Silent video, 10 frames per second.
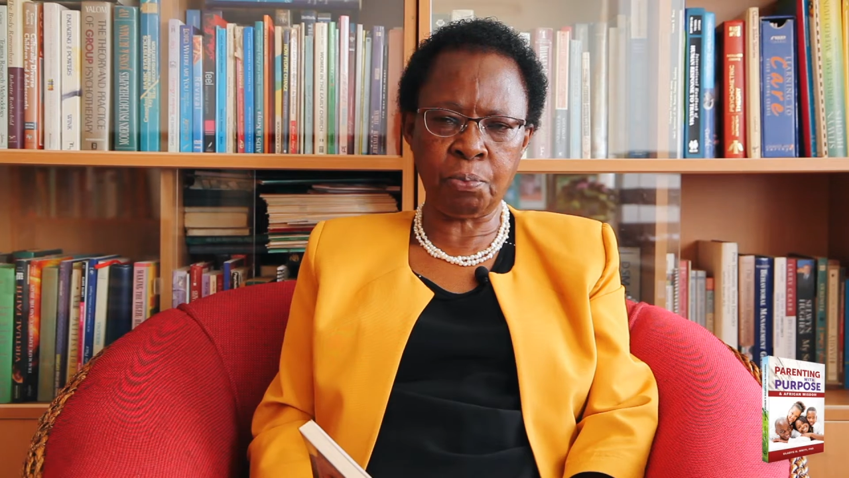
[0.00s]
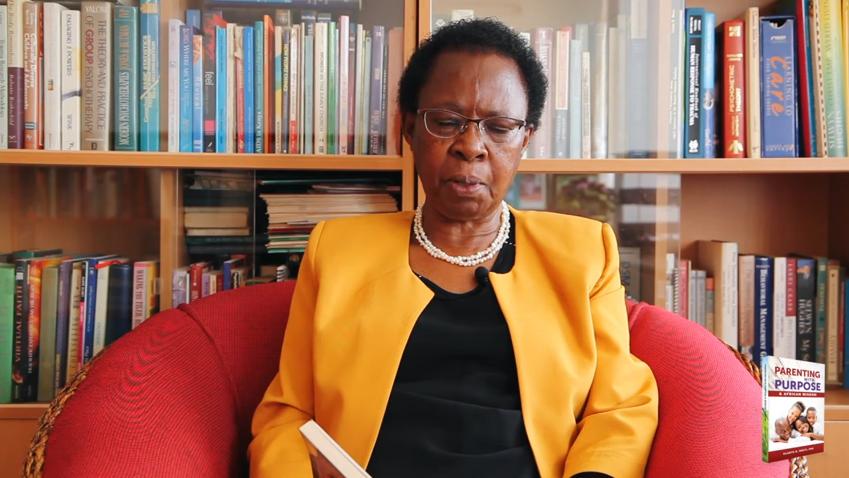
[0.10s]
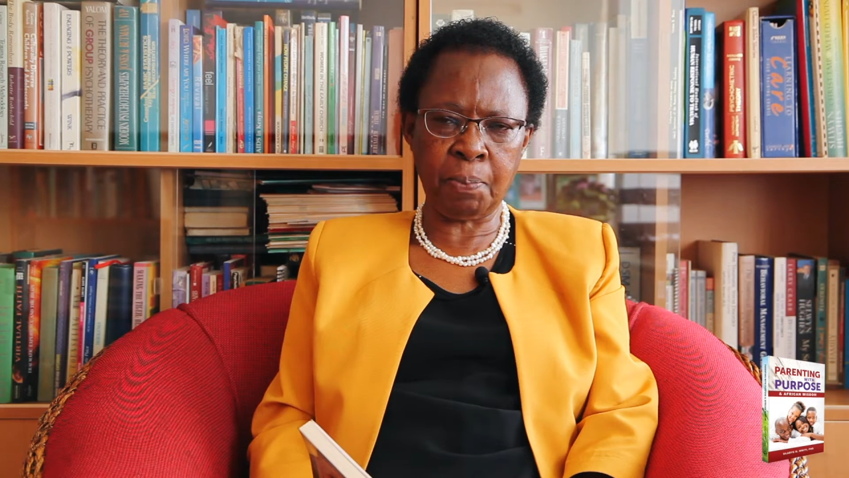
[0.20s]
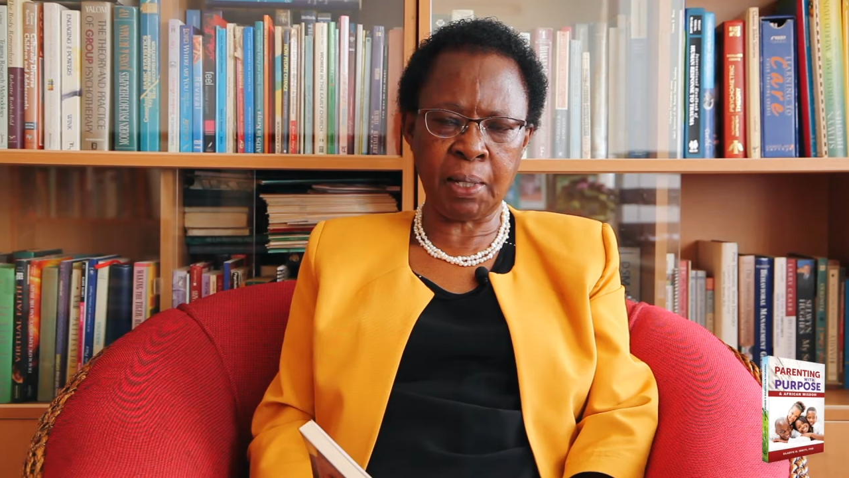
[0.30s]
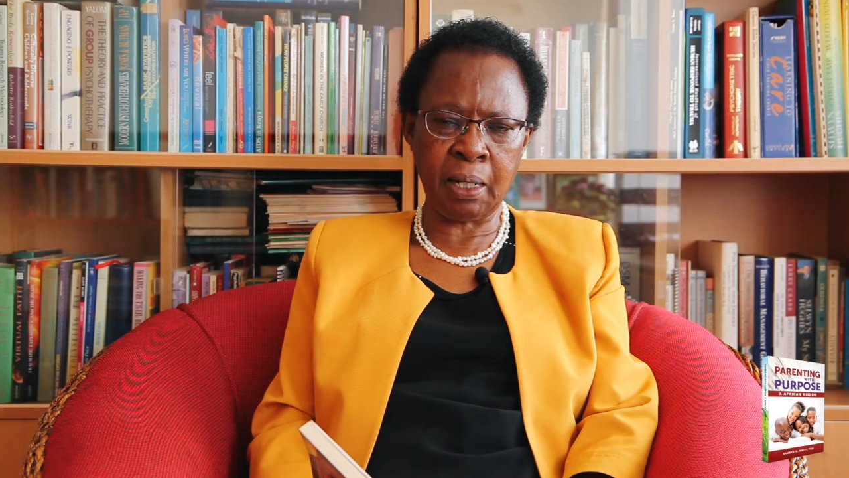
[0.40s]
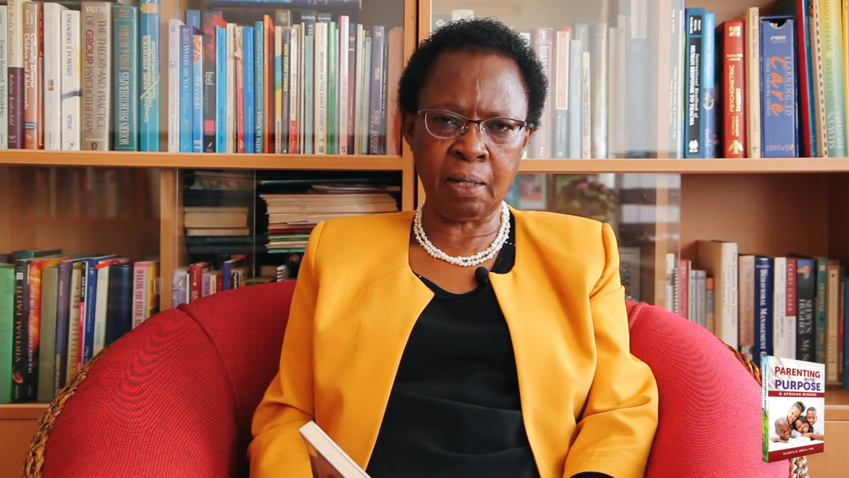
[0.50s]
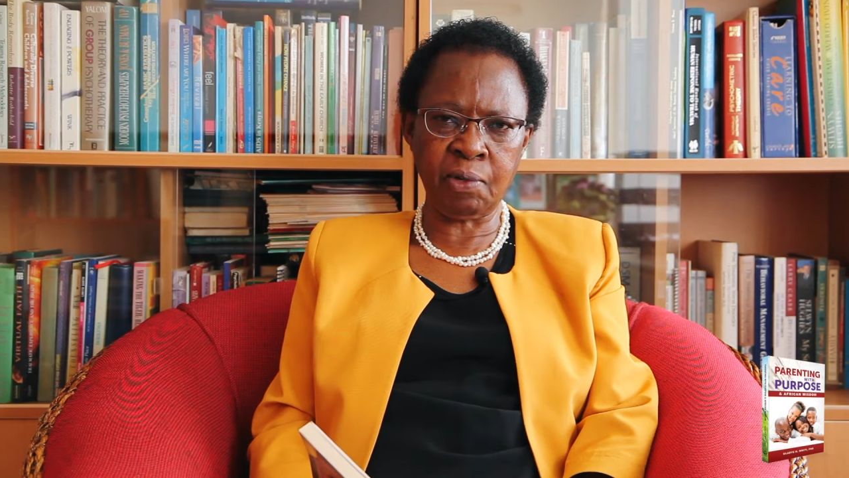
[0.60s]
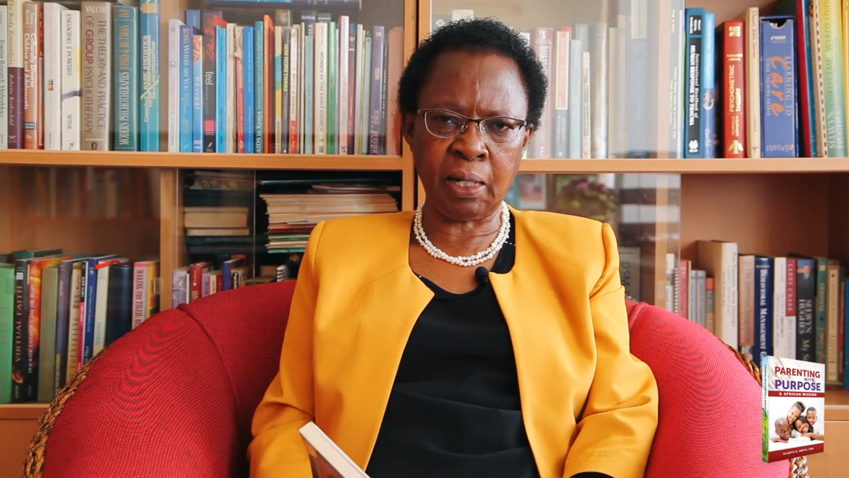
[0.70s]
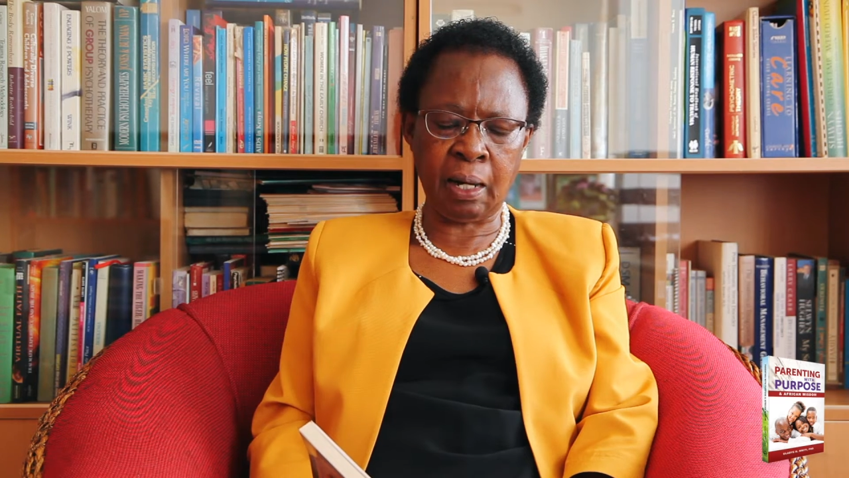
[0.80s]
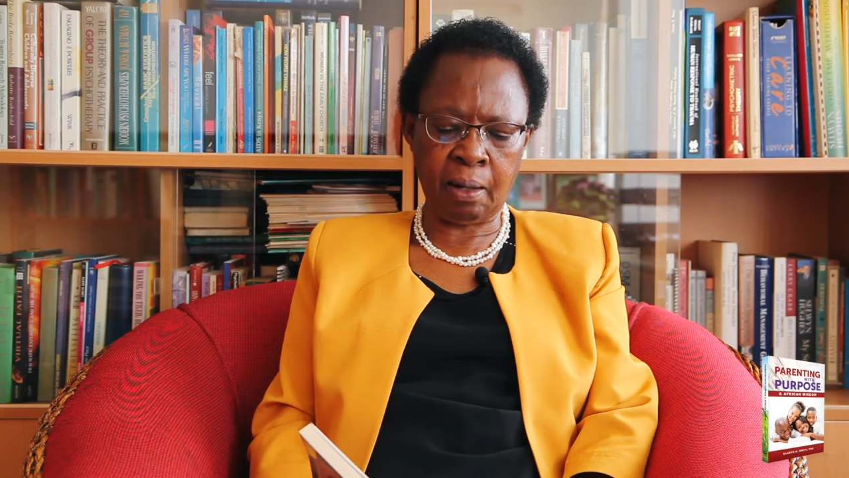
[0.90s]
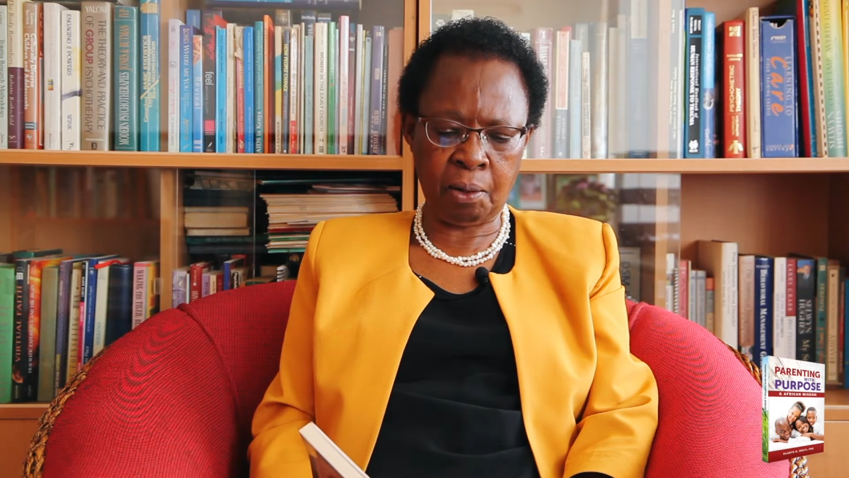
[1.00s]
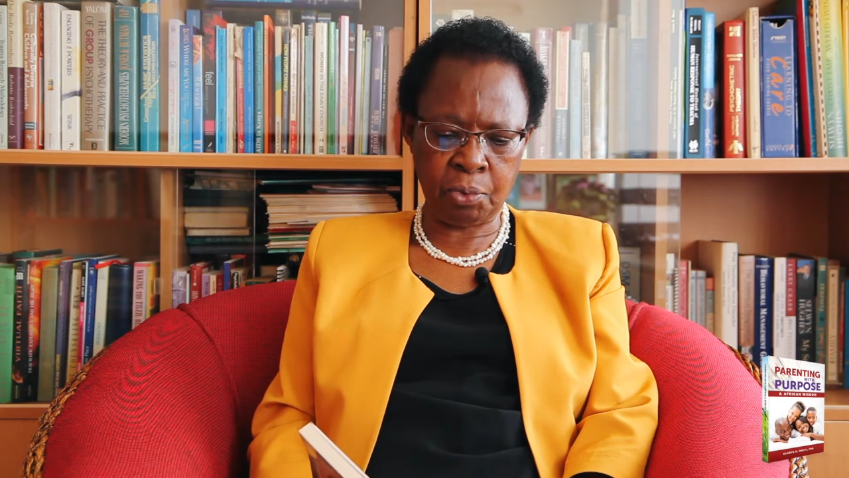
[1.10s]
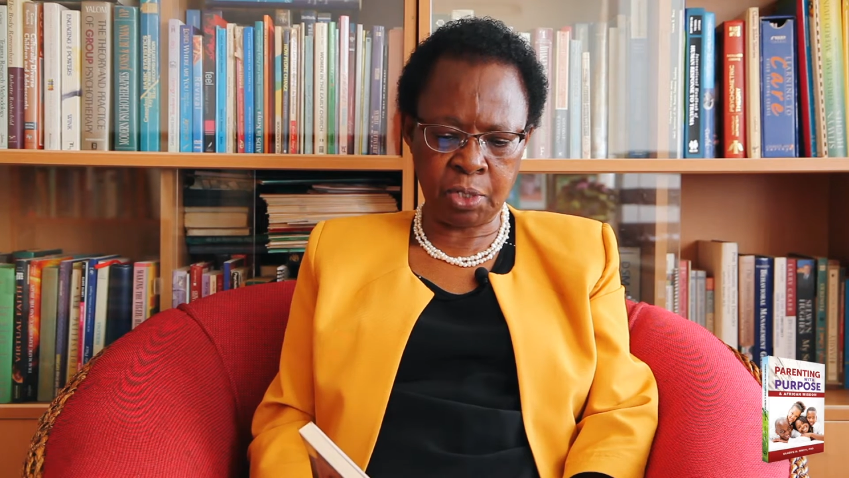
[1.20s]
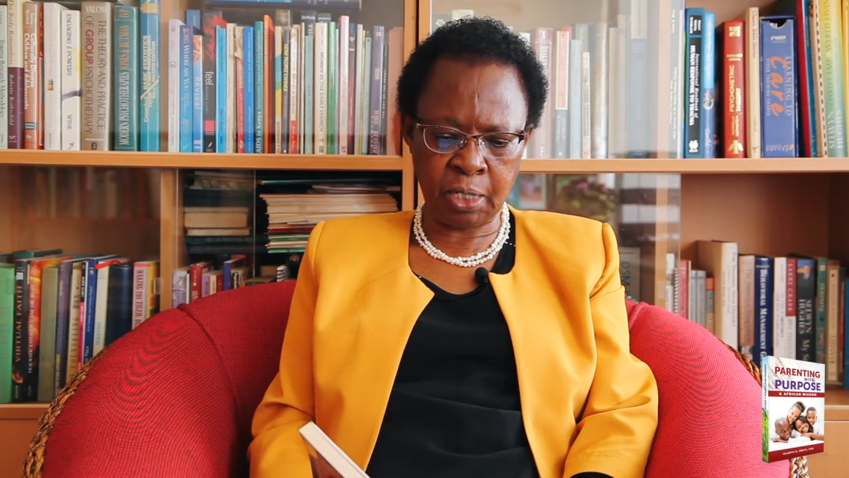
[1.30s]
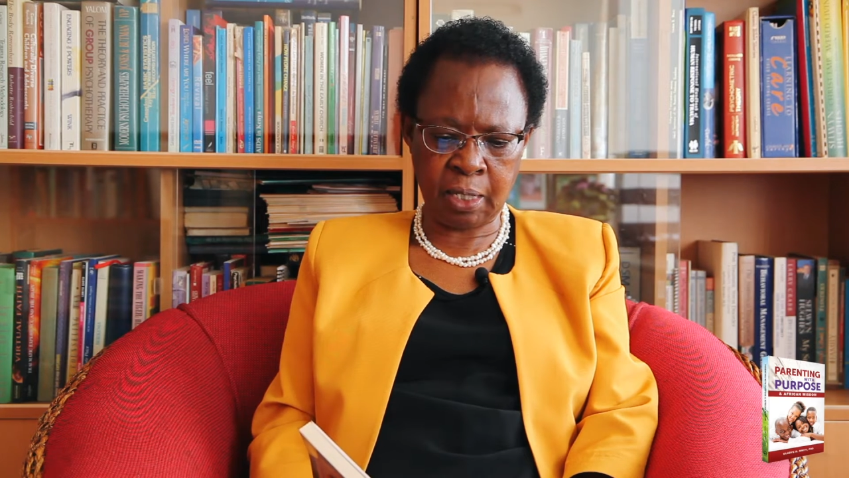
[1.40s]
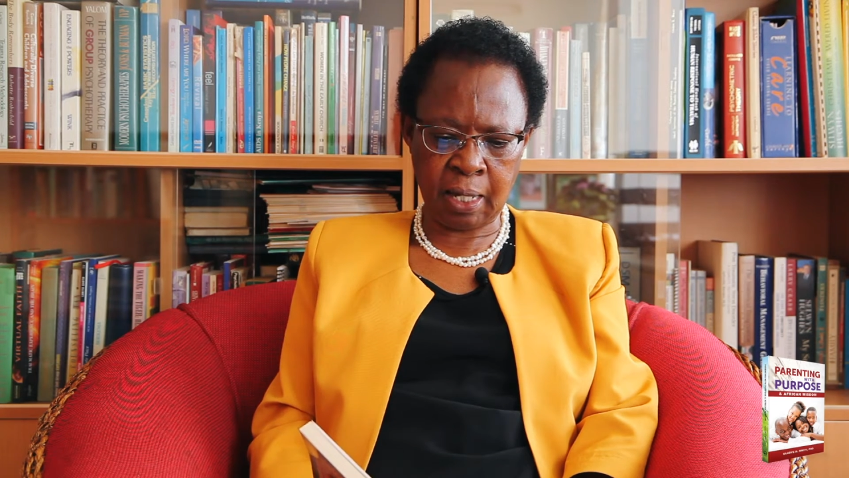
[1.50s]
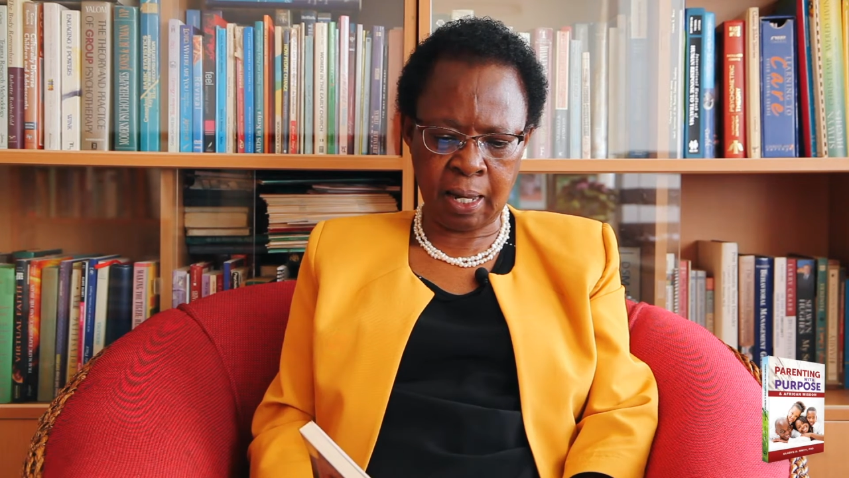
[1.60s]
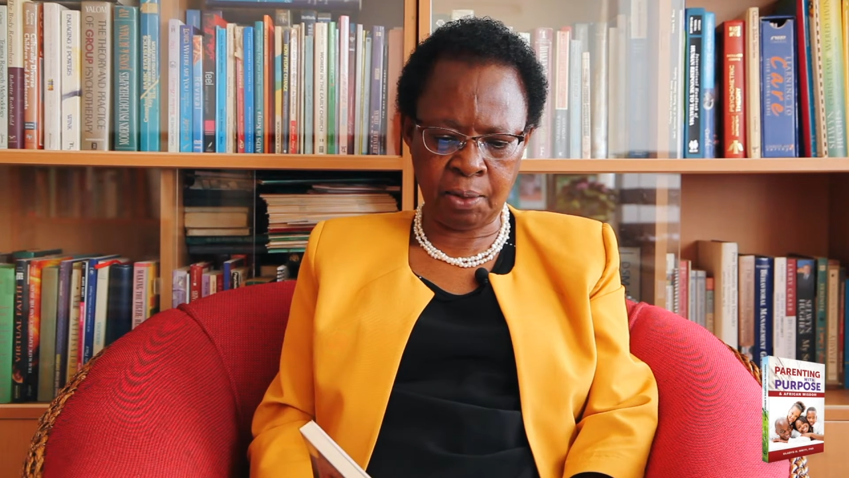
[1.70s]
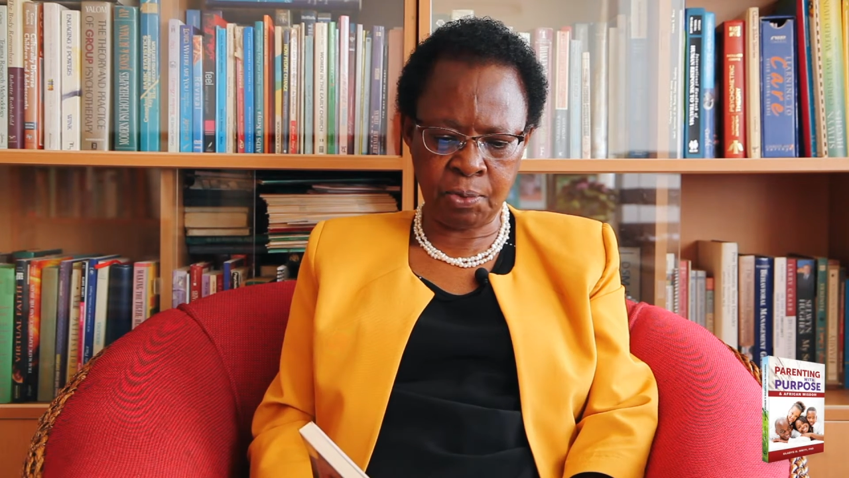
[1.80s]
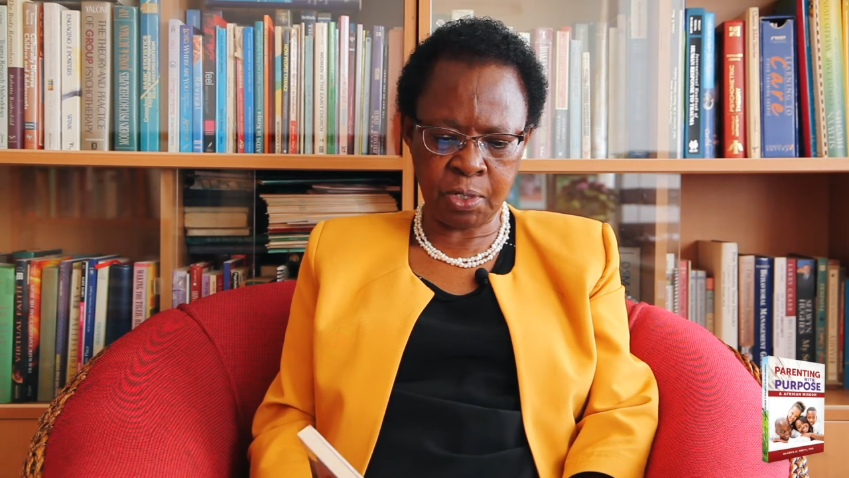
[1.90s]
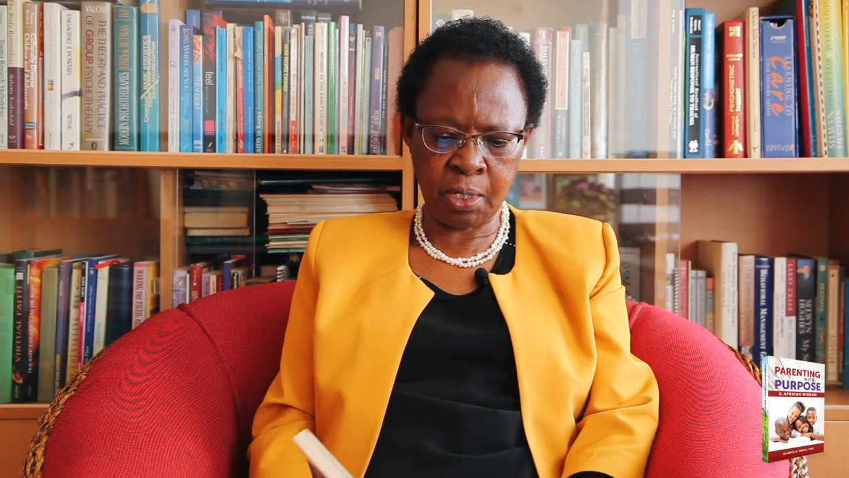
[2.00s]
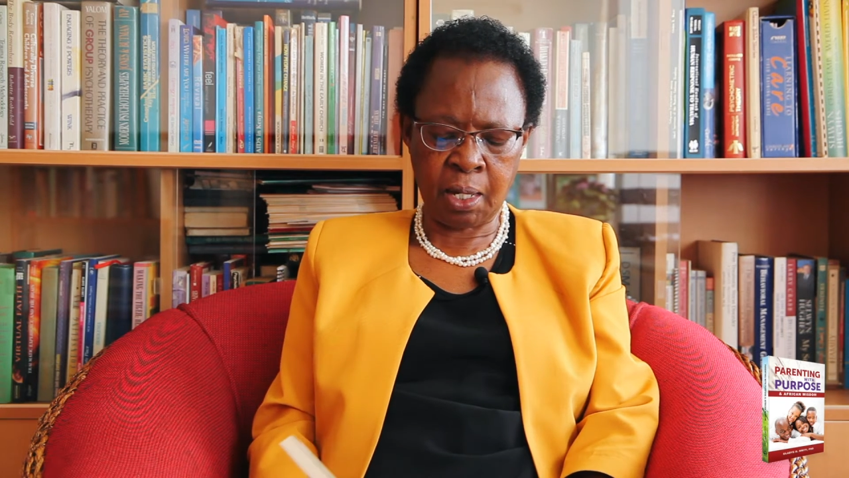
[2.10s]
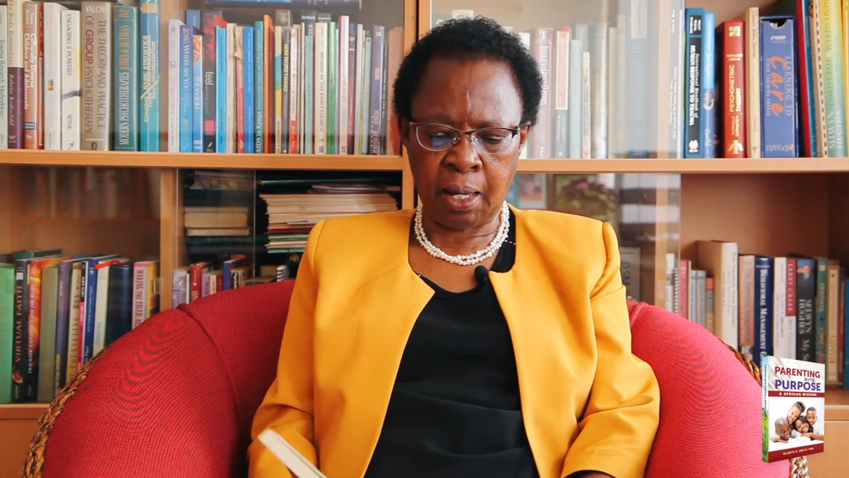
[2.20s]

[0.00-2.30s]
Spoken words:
baby living around in the house.